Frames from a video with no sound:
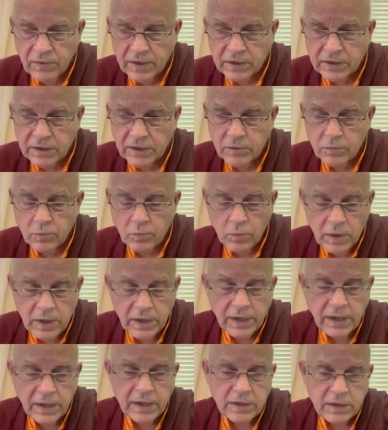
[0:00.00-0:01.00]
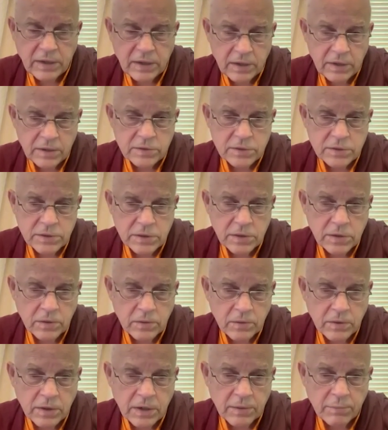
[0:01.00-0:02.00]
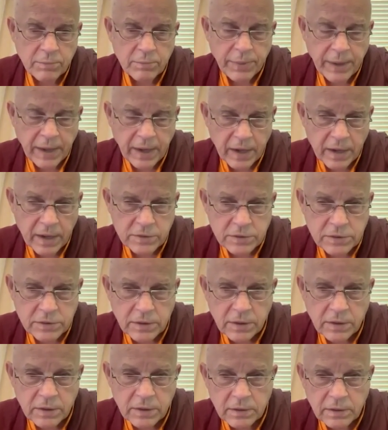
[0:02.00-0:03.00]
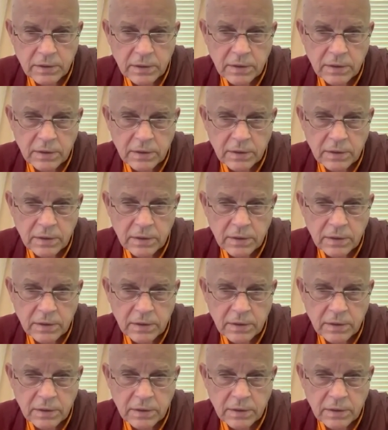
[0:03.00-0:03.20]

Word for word: that can really teach you compassion